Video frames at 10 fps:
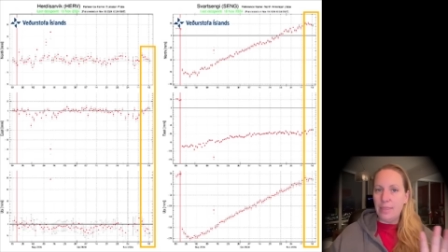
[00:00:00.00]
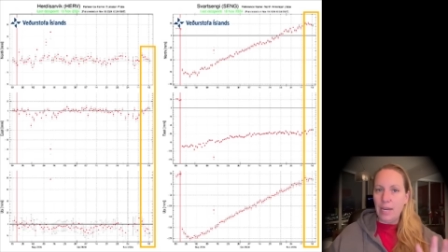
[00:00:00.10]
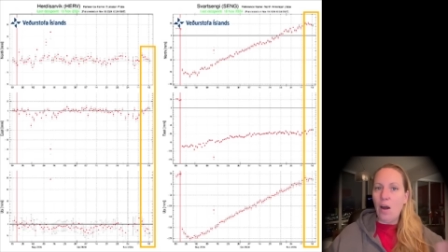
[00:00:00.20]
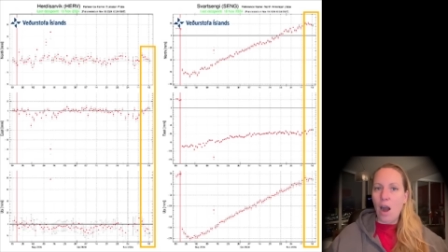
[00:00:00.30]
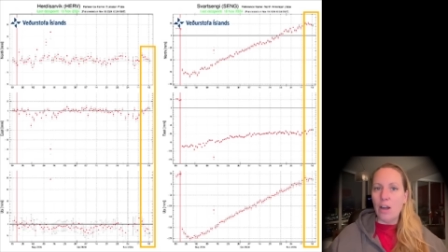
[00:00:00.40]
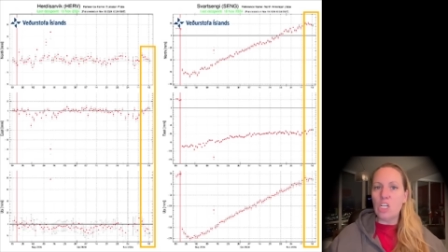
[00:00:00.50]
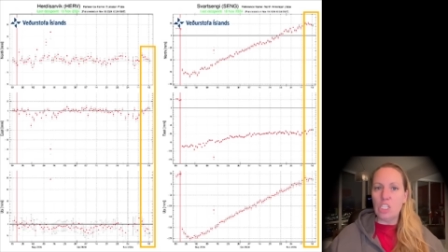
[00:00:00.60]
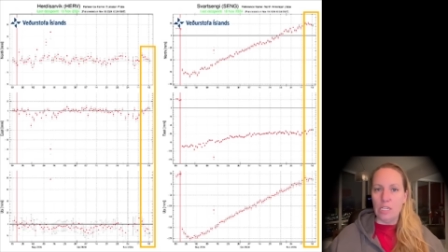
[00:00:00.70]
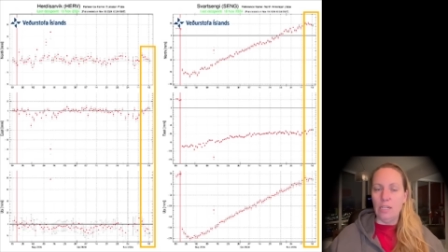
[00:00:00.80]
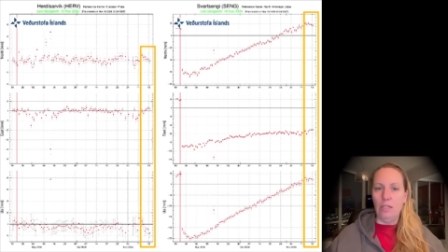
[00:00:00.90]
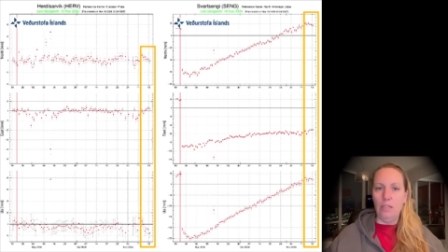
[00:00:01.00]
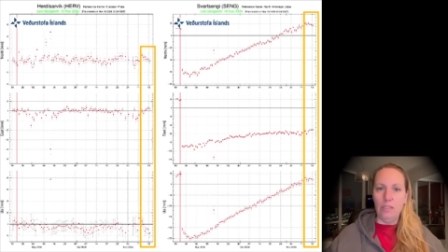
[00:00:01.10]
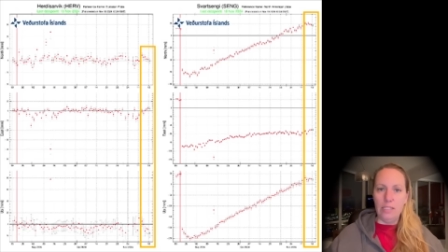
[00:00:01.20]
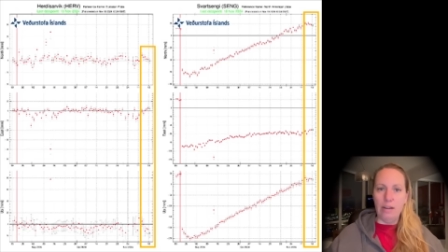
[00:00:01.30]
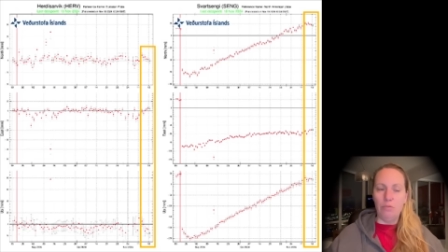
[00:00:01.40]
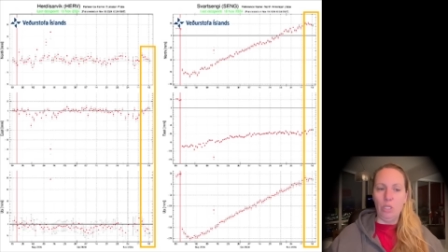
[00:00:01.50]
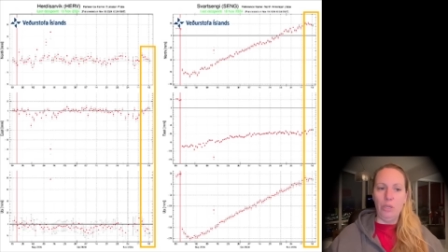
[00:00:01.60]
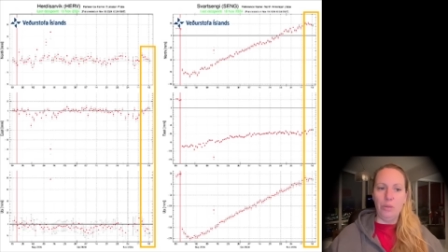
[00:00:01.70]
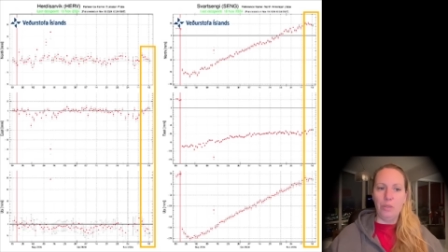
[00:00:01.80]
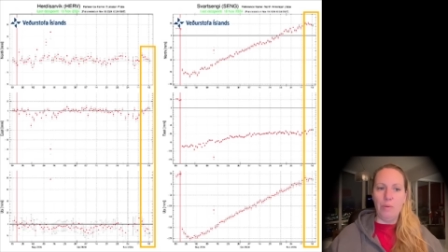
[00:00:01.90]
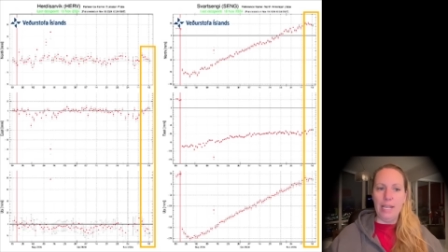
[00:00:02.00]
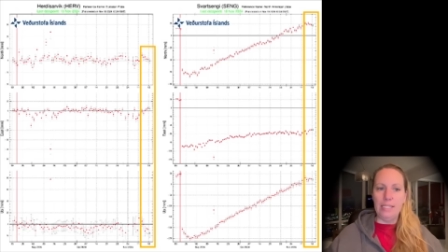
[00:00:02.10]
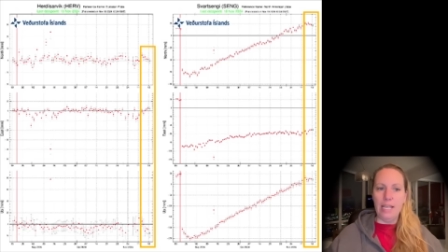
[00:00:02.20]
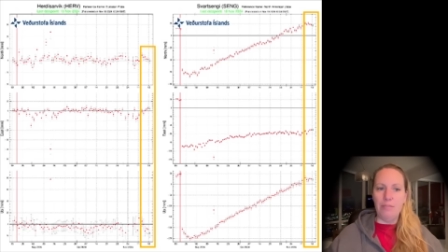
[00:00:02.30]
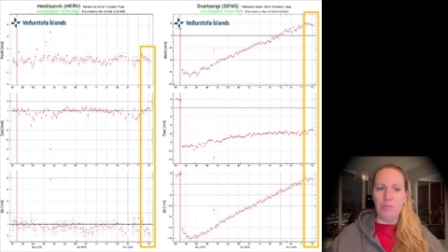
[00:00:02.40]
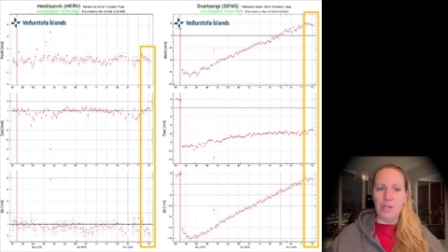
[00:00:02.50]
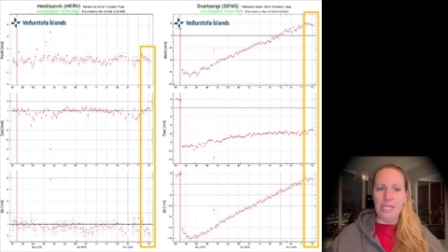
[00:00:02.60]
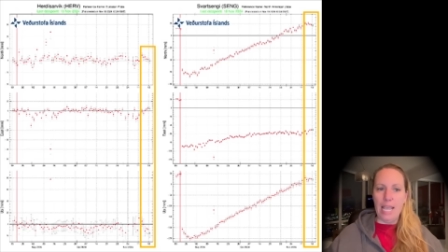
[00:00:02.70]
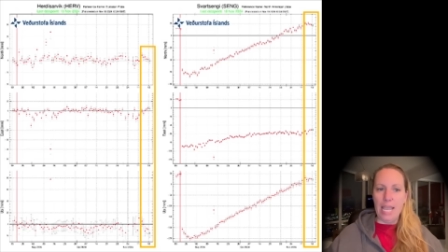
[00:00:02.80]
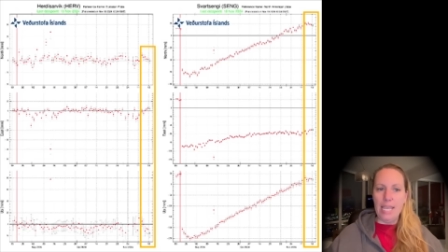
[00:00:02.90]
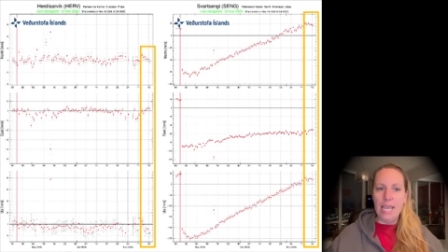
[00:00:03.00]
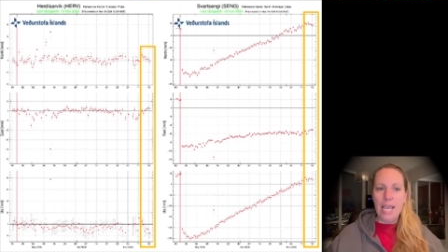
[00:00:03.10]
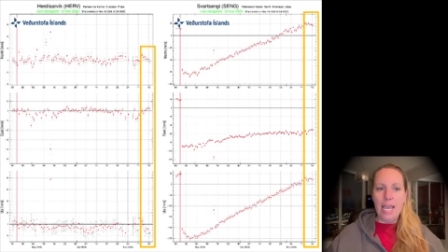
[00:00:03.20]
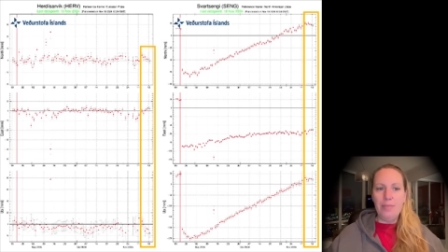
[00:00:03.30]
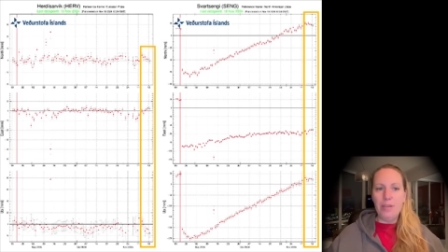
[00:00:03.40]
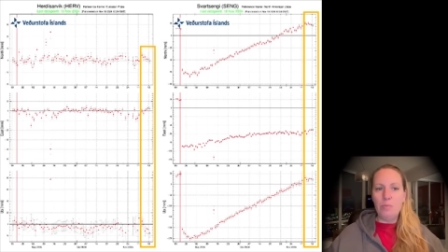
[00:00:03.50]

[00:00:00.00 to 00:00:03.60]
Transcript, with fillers: there are still several earthquakes every day. And they're